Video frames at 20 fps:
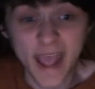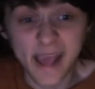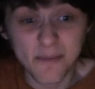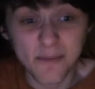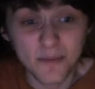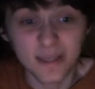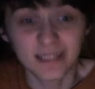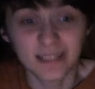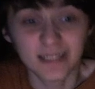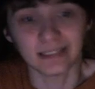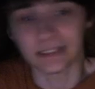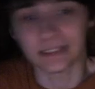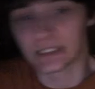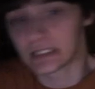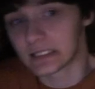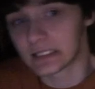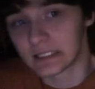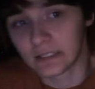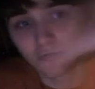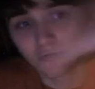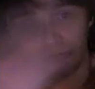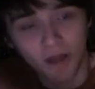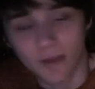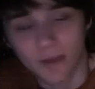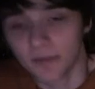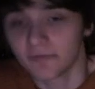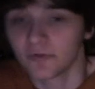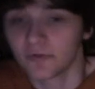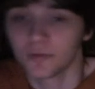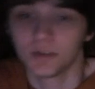Immediately, just
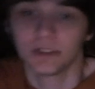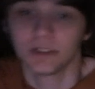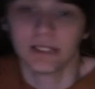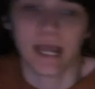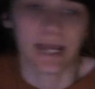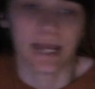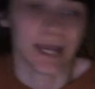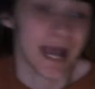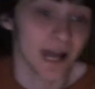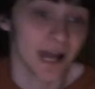grab it from your deck.